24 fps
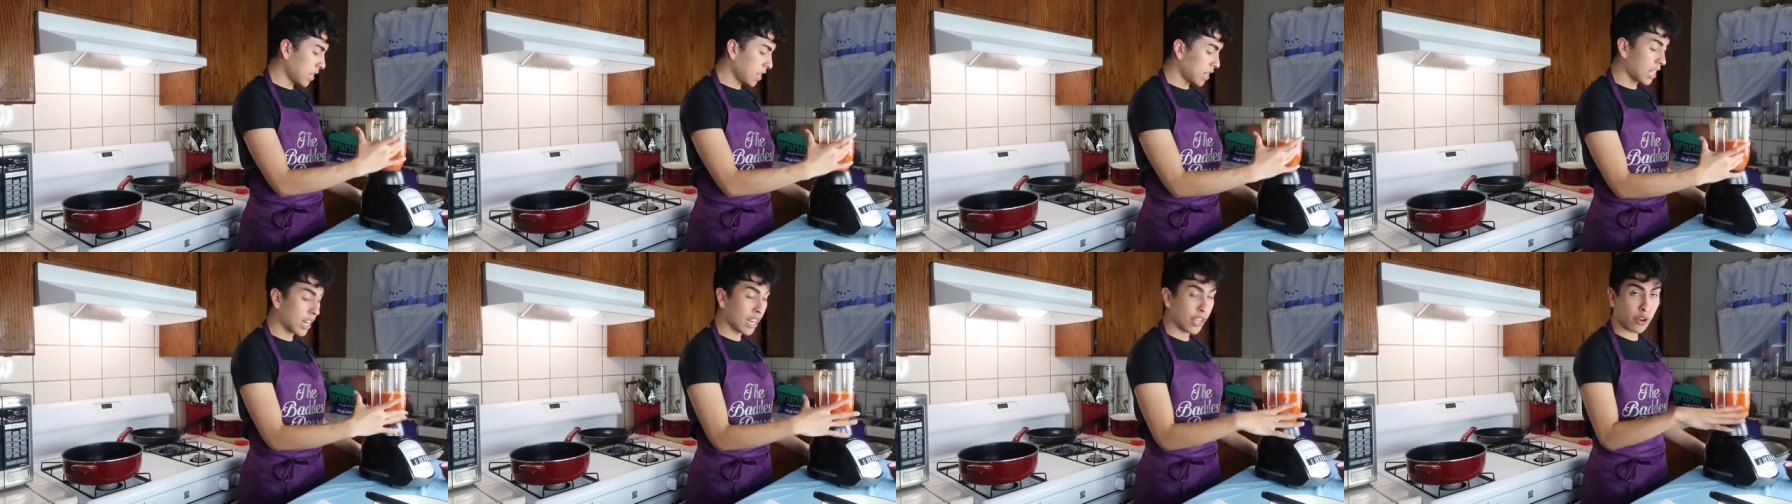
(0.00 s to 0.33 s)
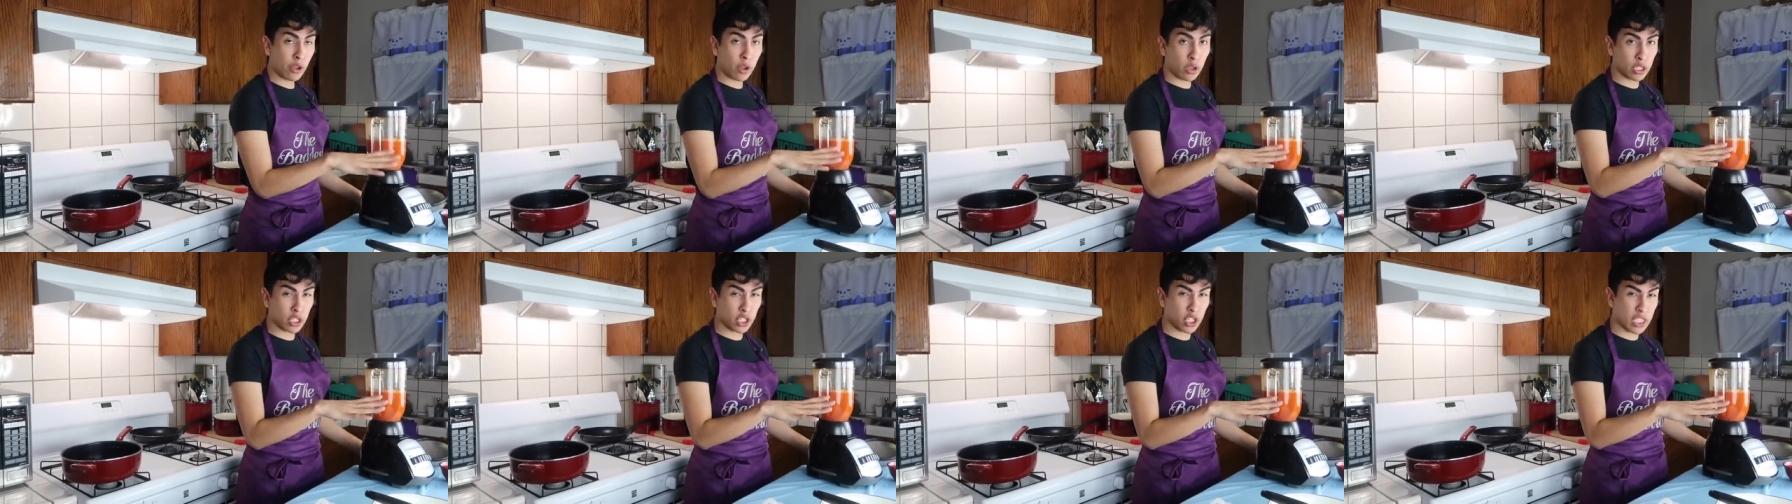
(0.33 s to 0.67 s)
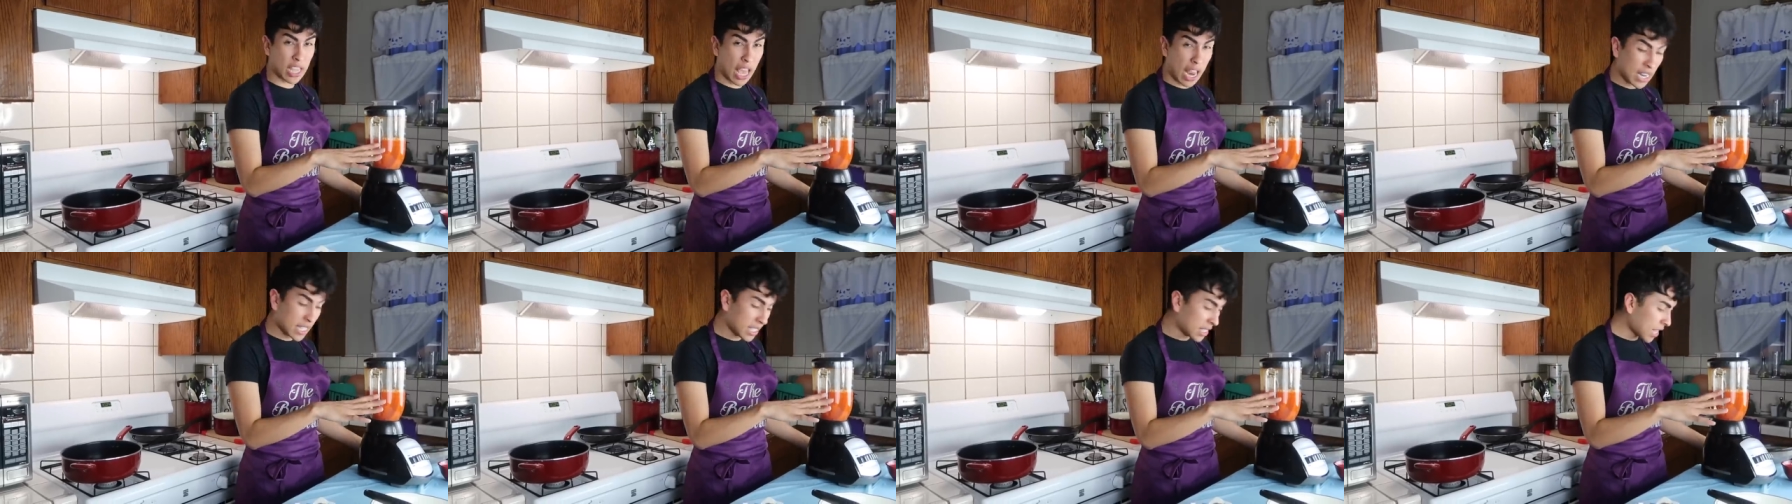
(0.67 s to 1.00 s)
the little
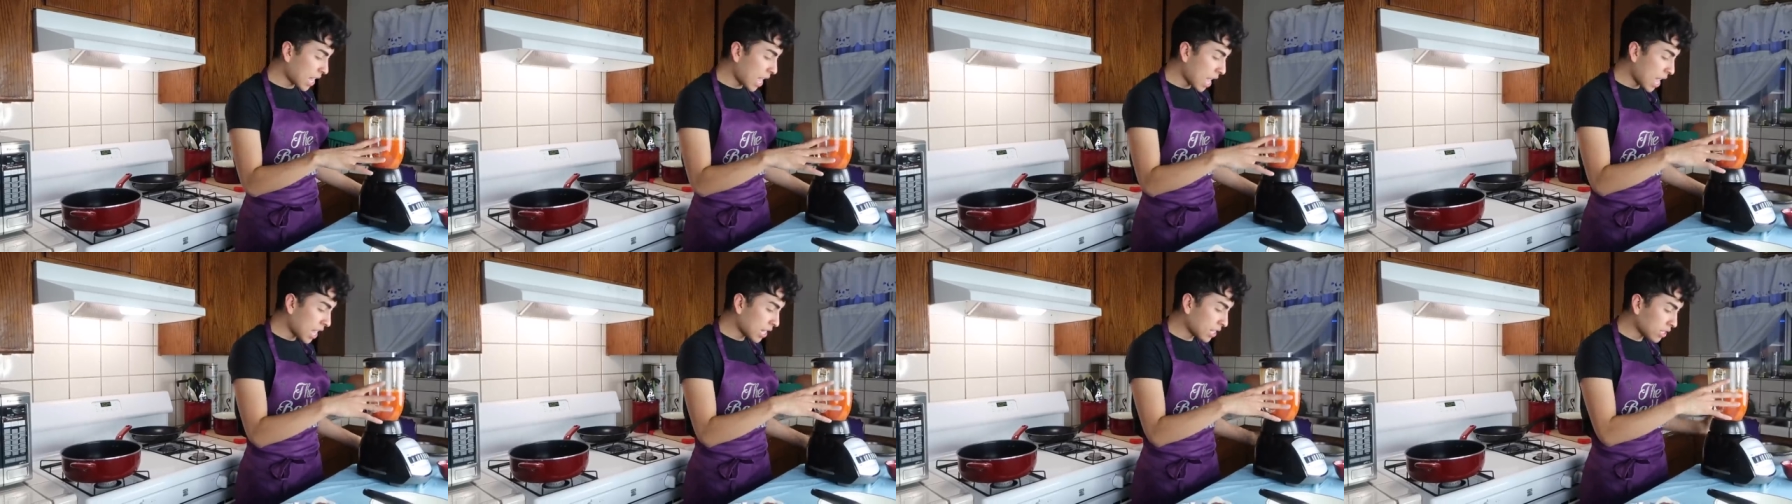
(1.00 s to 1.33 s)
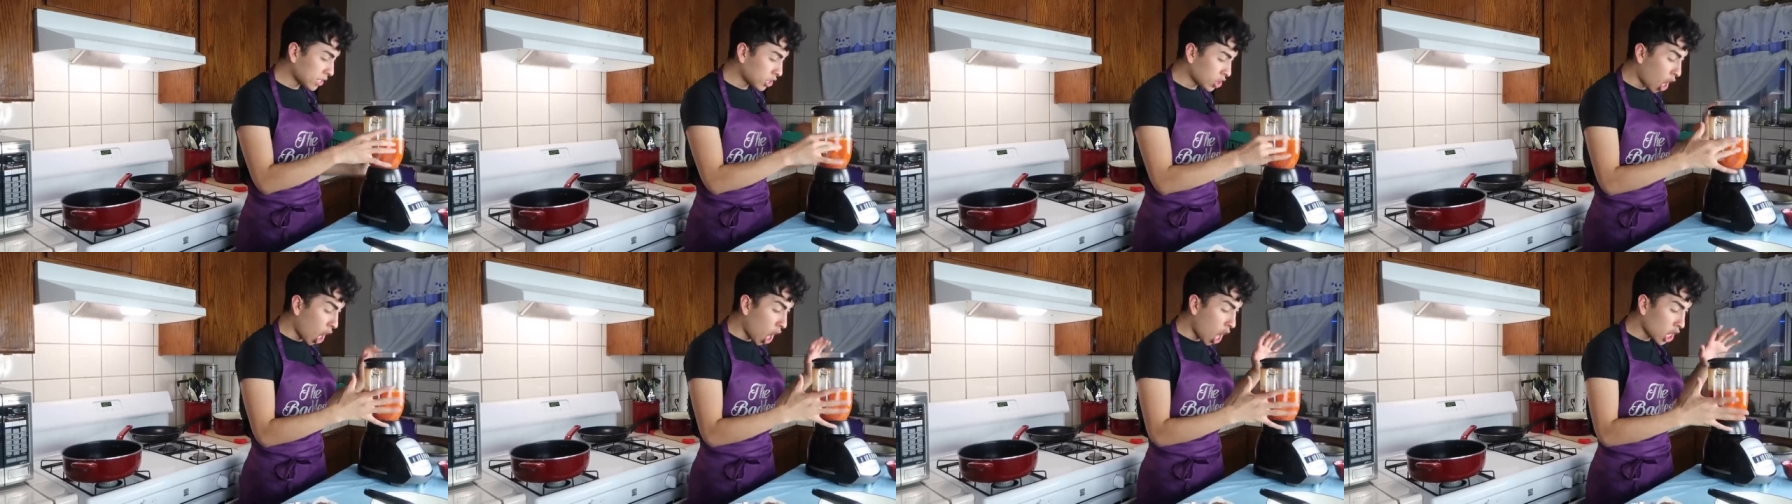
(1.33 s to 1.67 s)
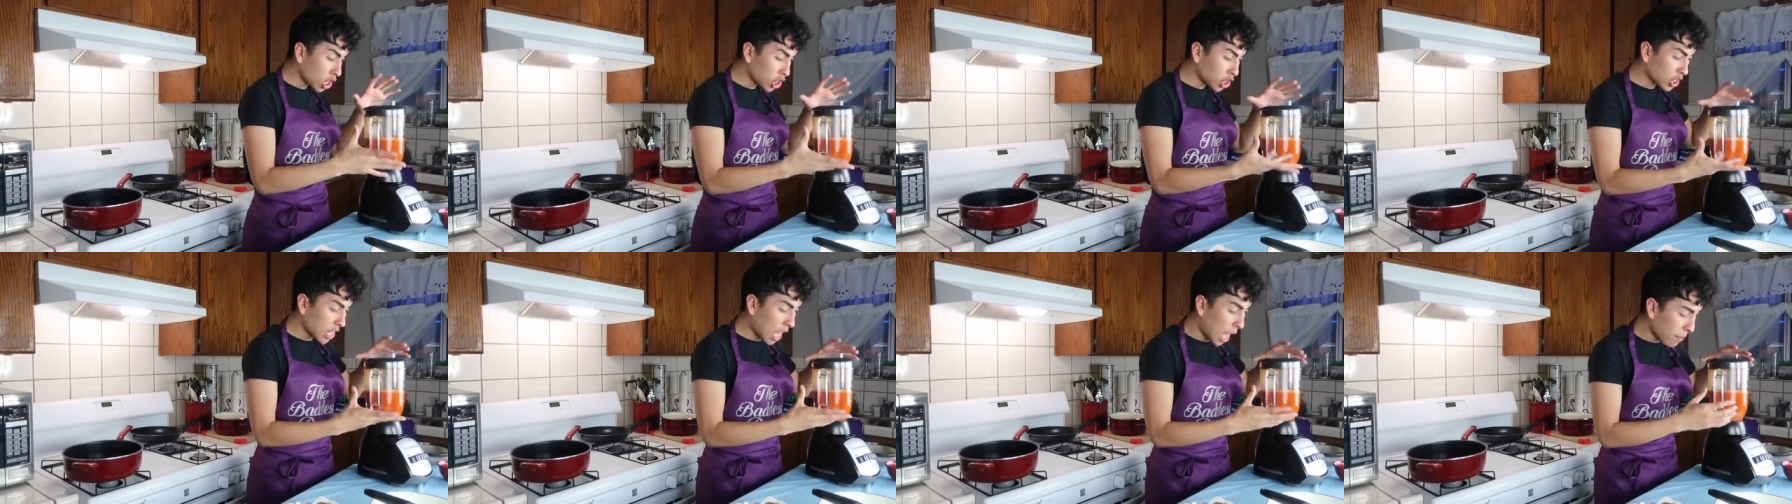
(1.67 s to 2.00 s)
salsa
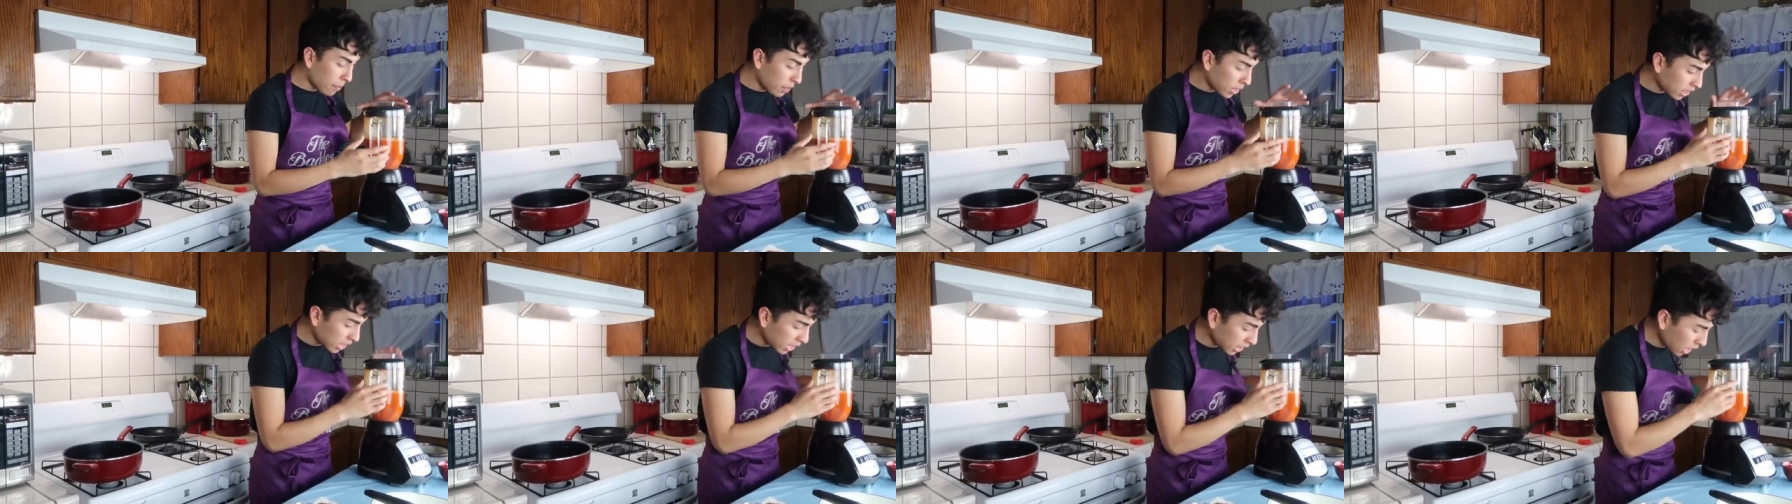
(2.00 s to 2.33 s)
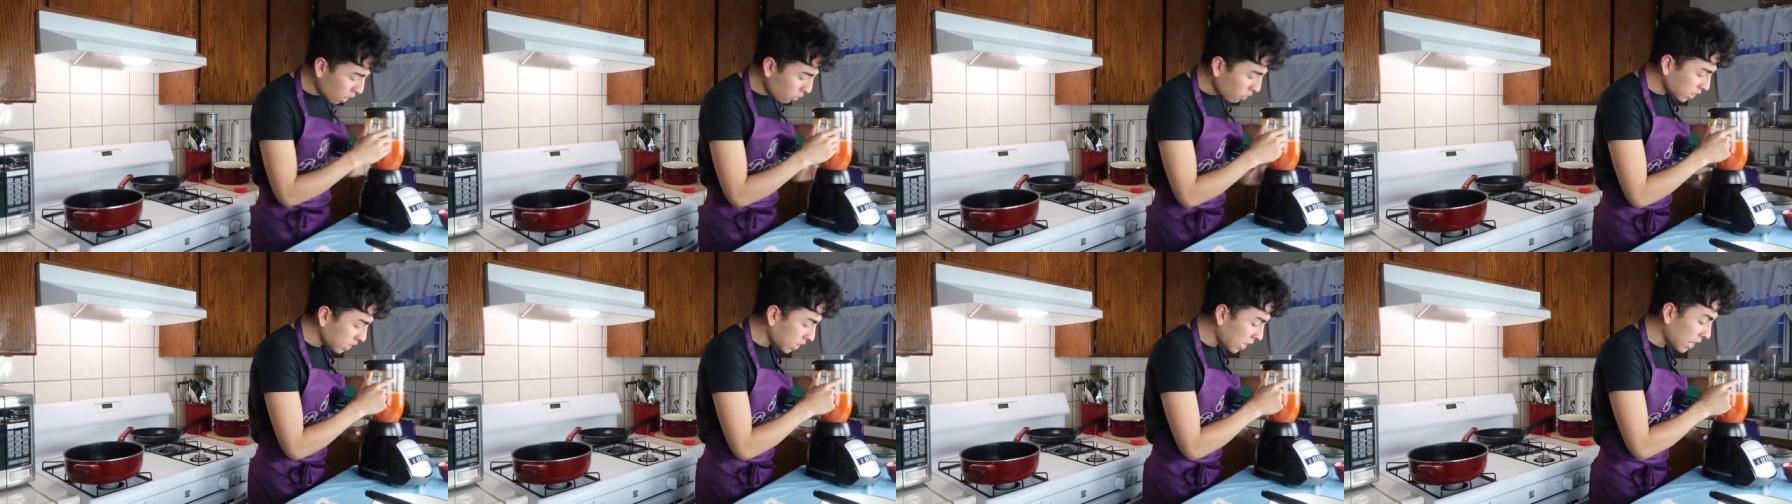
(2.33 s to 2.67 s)
sauce type of thing that we